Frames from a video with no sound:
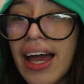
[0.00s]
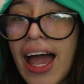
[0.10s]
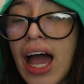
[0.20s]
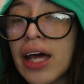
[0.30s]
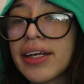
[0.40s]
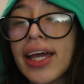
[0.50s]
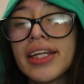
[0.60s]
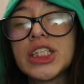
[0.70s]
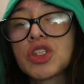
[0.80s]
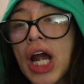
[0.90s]
And it
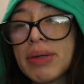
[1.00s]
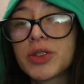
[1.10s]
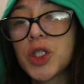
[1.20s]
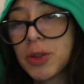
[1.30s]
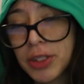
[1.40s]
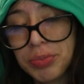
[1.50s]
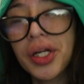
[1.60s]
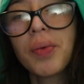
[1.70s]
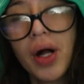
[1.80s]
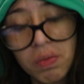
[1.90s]
describes Christmas
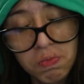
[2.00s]
pretty well.